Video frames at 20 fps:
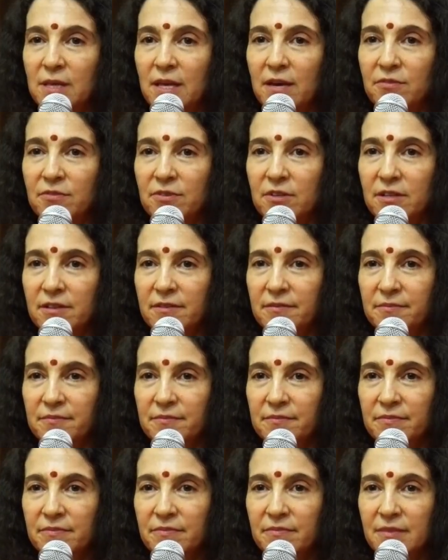level
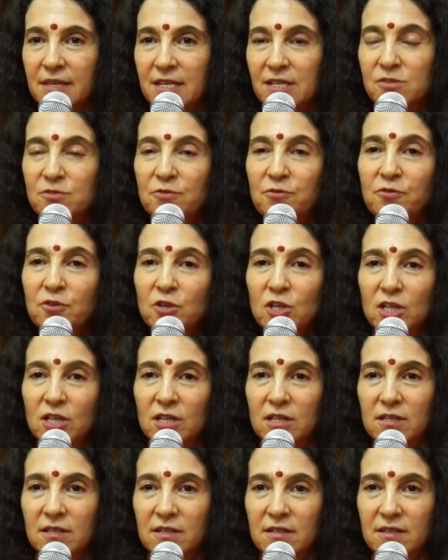is
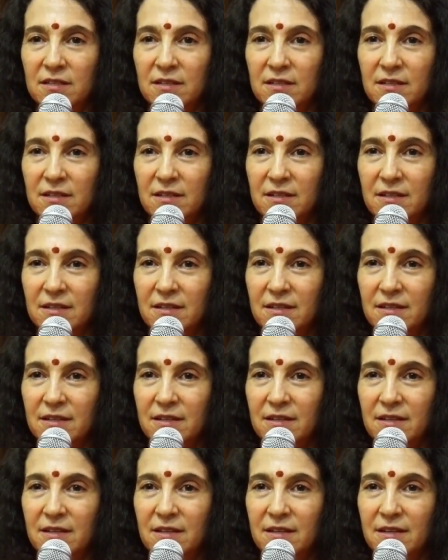full.
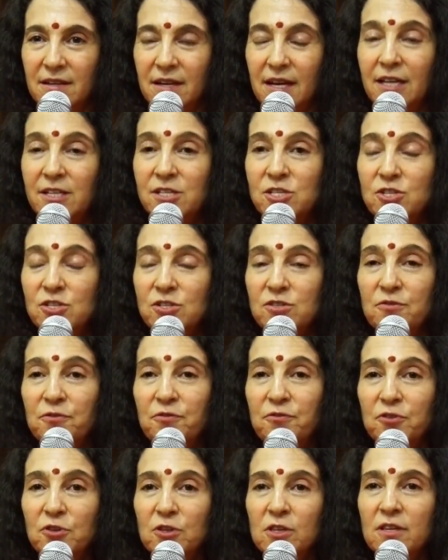It's just
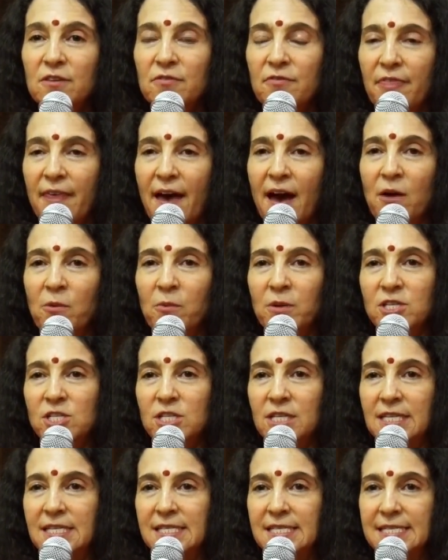full of that which
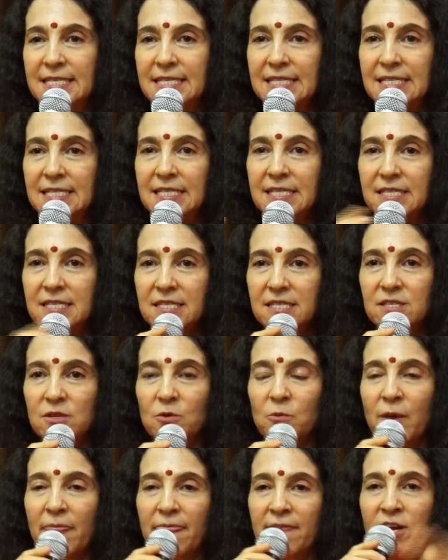exists
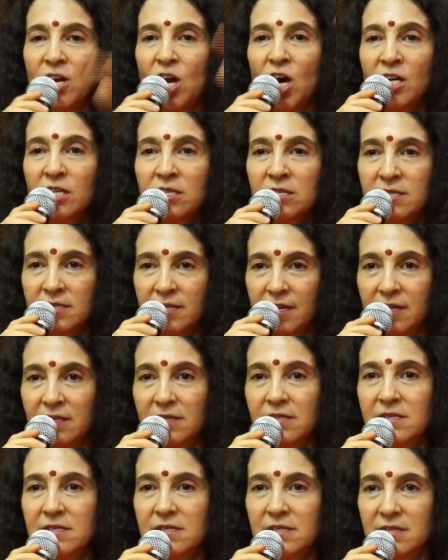when the
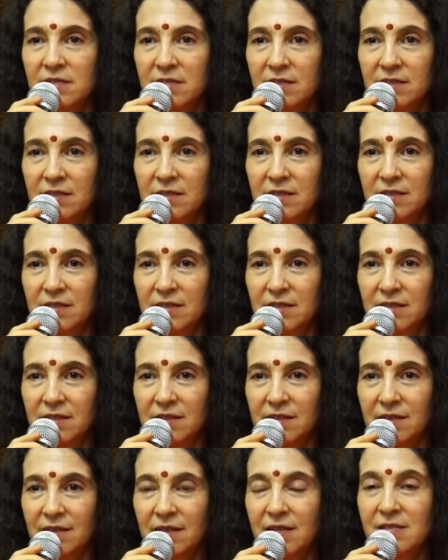nonsense
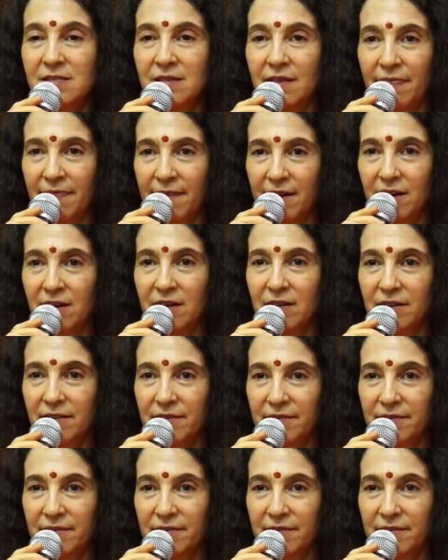isn't there.